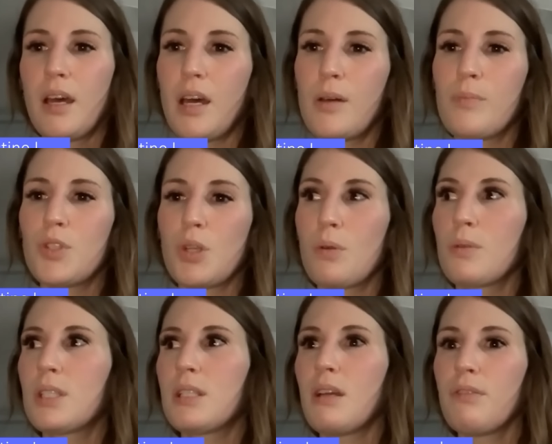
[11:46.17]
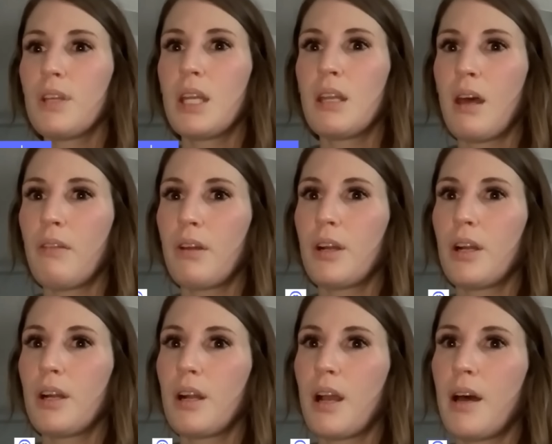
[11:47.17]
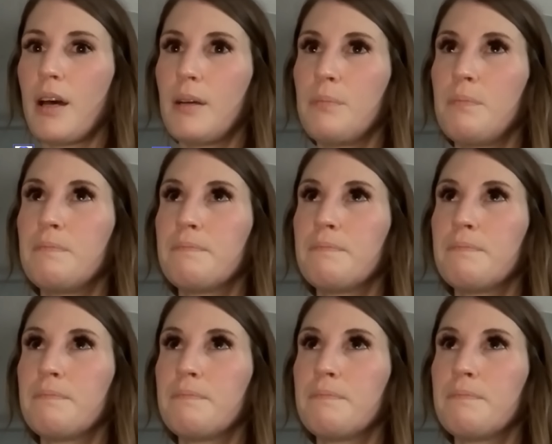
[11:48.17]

Um, so it was definitely another um,